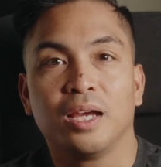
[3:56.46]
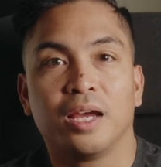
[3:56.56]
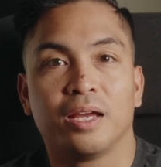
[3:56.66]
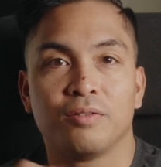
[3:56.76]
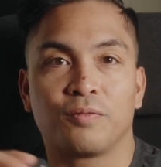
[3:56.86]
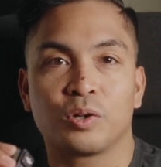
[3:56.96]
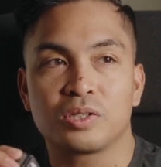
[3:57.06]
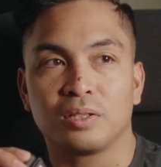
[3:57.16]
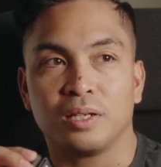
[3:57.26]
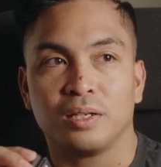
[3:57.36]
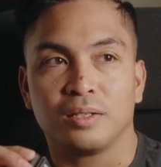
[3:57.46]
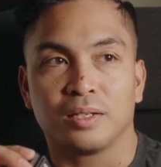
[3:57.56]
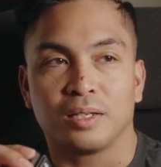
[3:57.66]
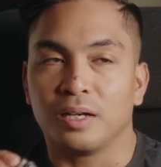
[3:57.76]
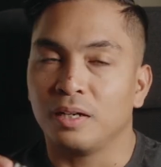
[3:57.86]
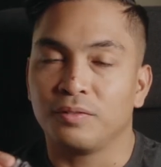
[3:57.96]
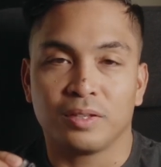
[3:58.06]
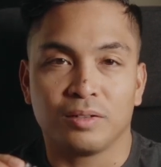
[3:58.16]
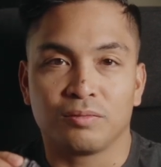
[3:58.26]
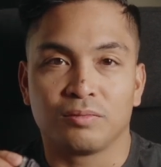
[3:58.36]
and fortunately got
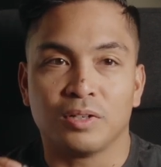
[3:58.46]
everything